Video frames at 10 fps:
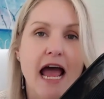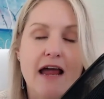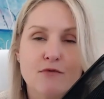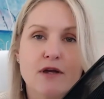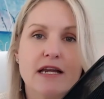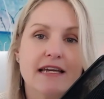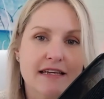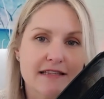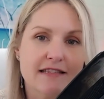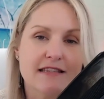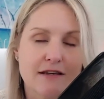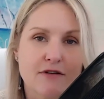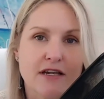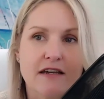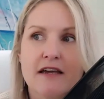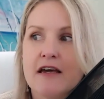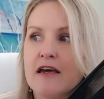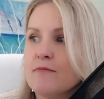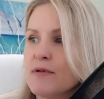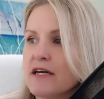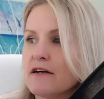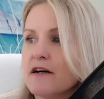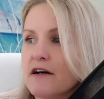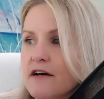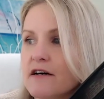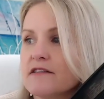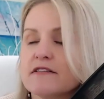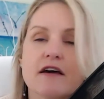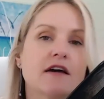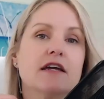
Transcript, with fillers: and really considering because